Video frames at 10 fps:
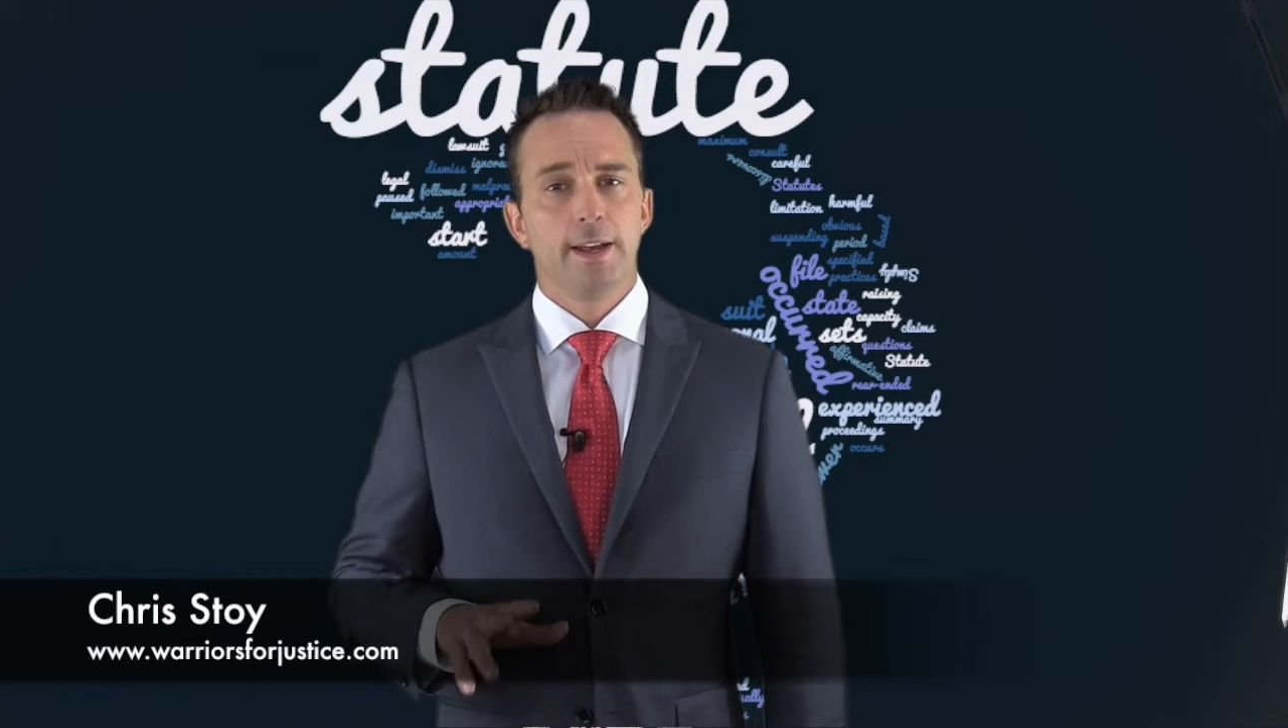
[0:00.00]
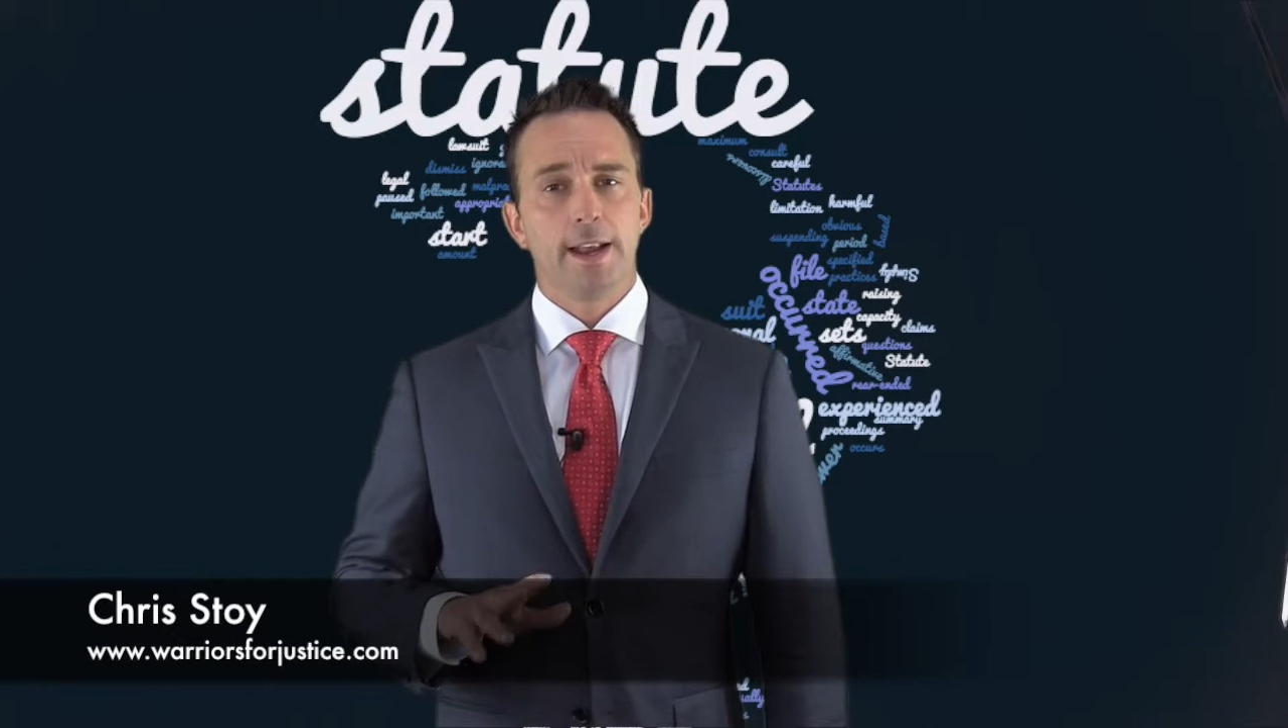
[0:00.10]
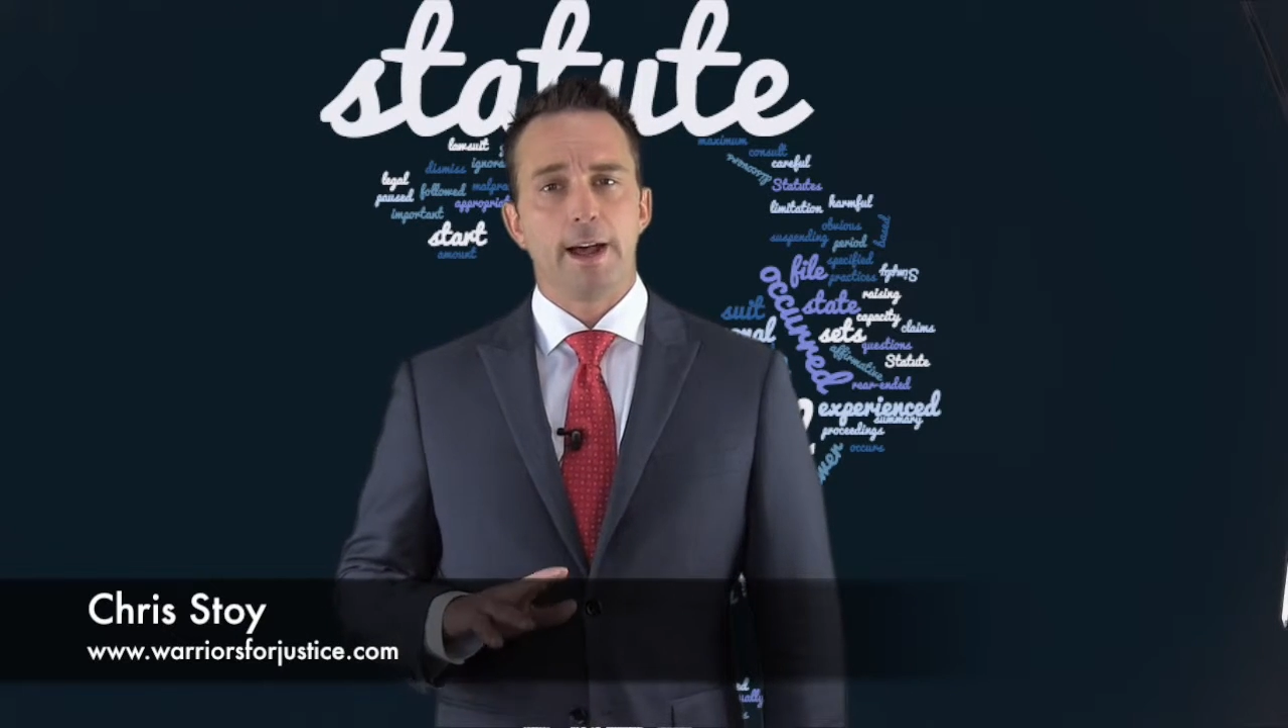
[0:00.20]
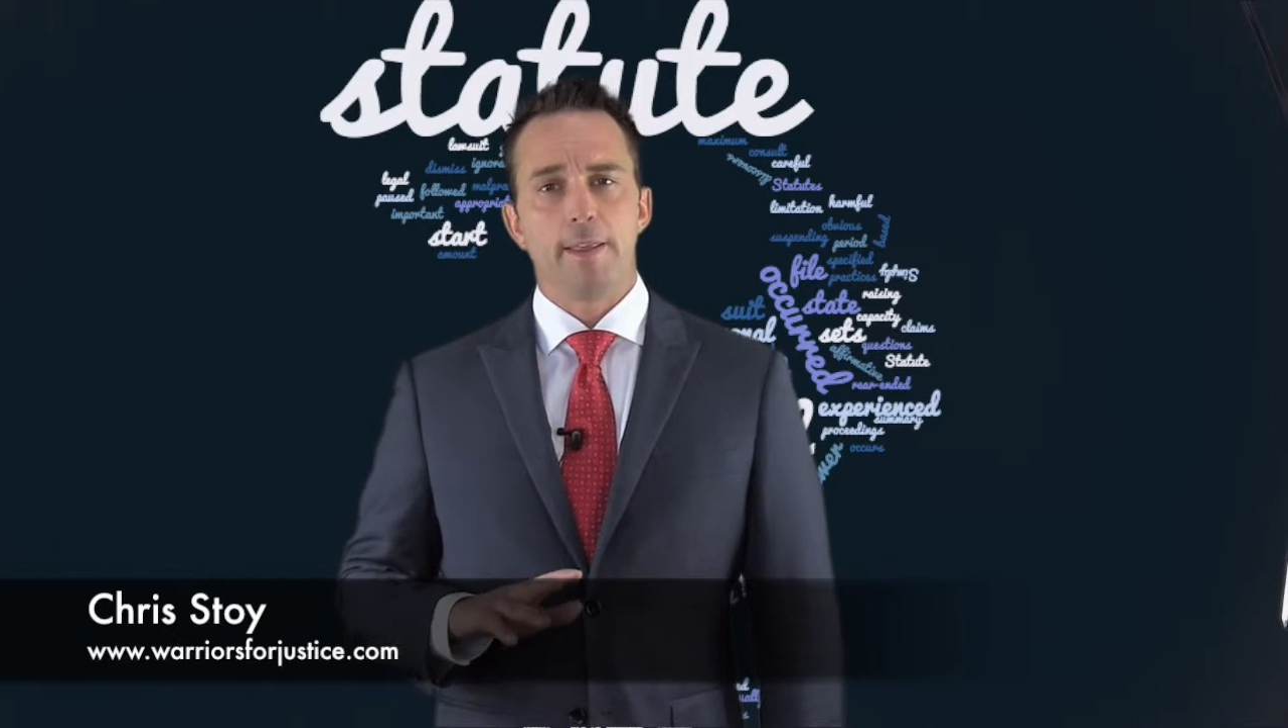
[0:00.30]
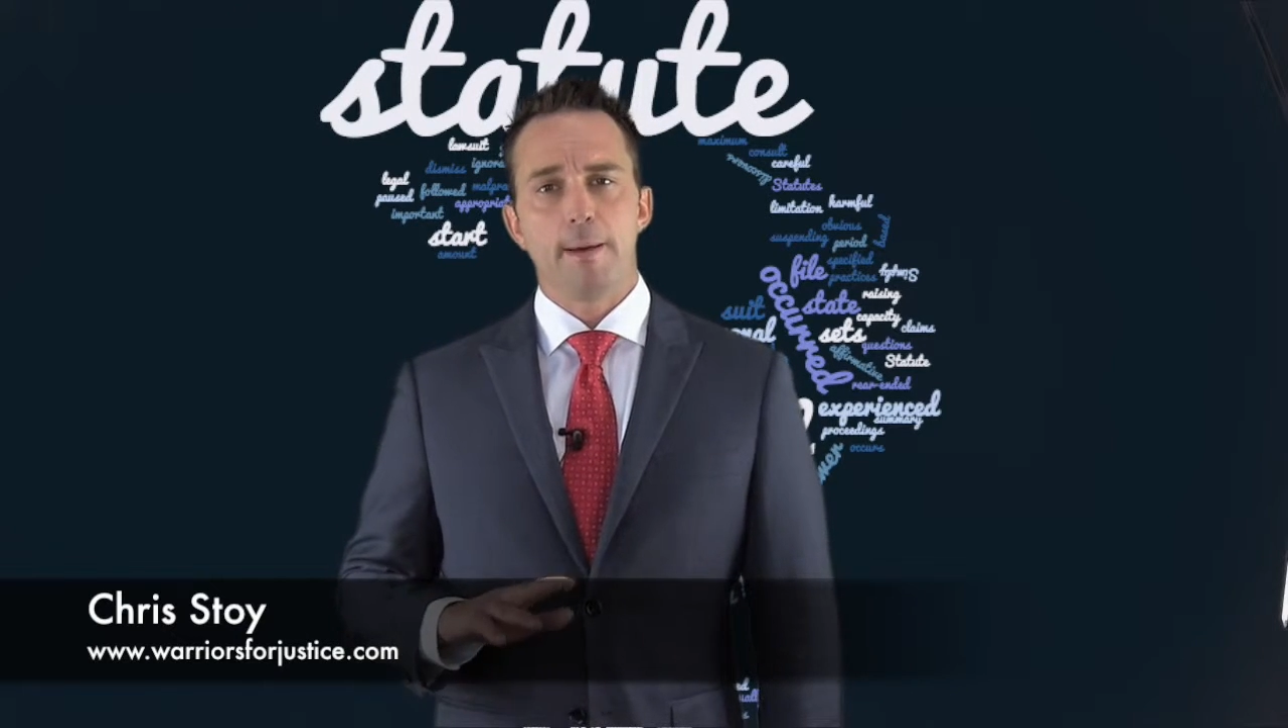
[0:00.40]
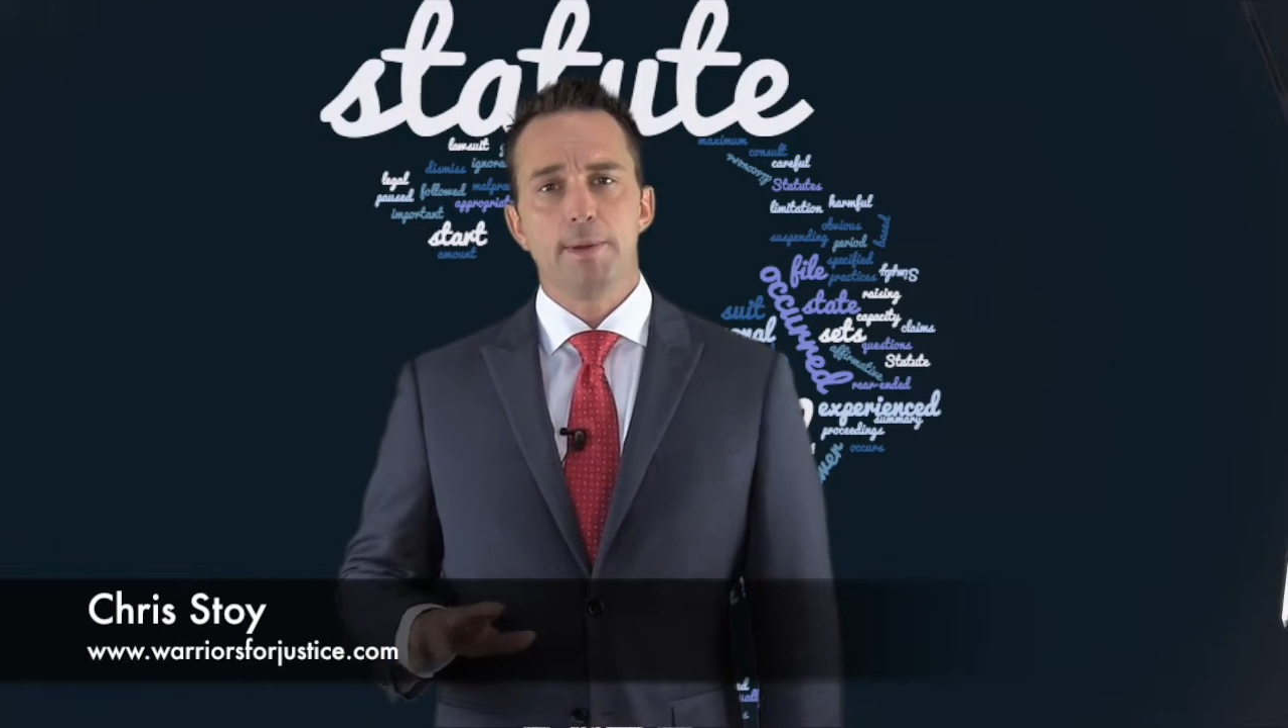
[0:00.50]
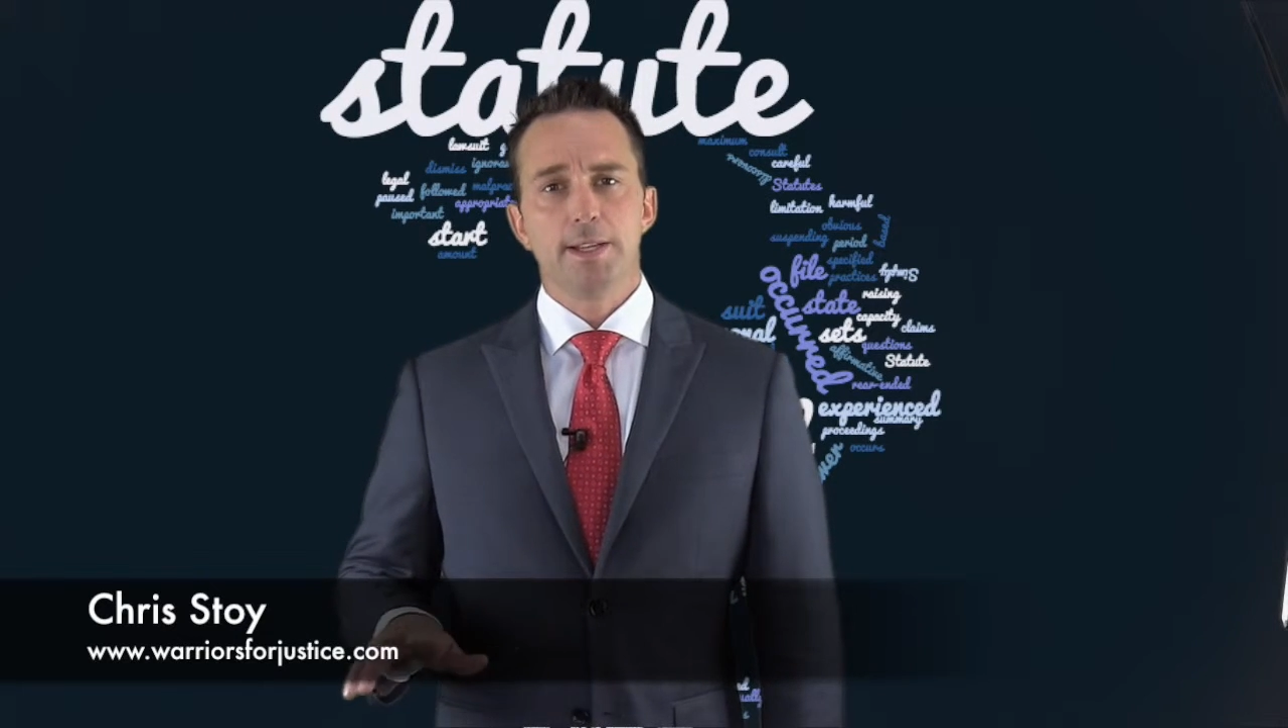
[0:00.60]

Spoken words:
Now, that